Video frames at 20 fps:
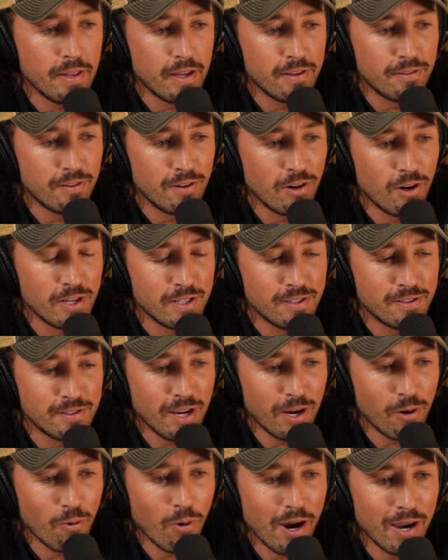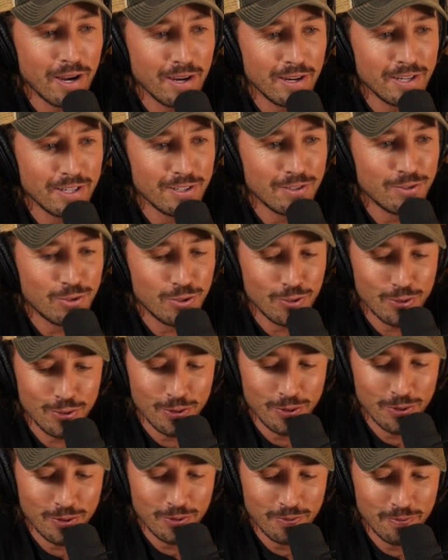that's a nice segue
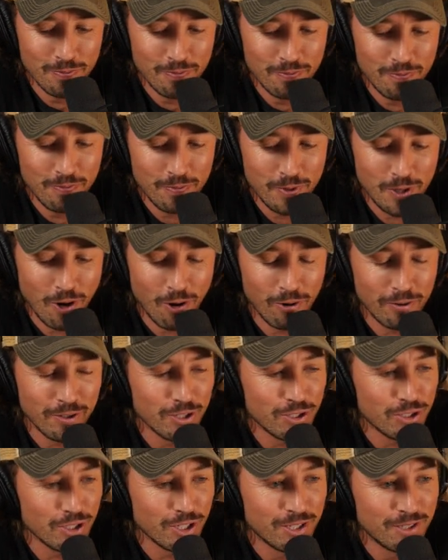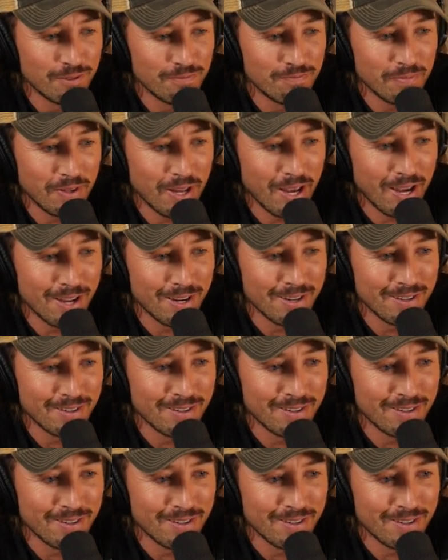into cognition and,